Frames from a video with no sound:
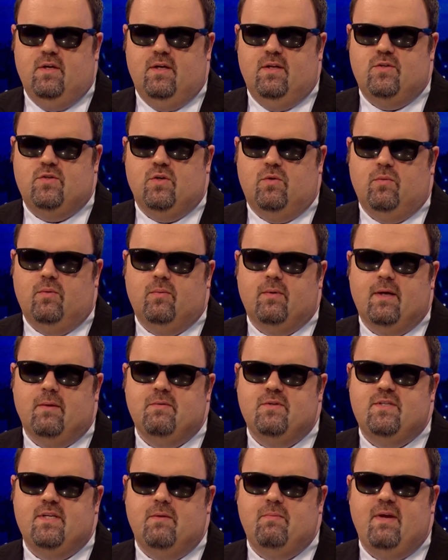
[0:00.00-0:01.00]
And so what I
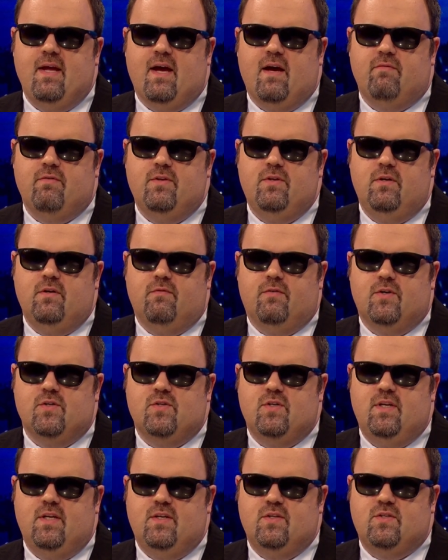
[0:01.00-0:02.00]
would say we have on the
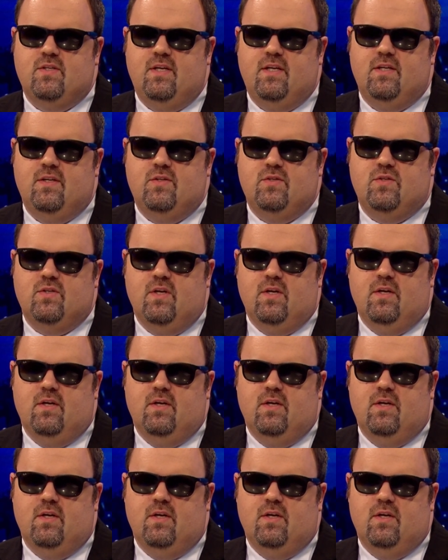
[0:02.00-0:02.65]
universities is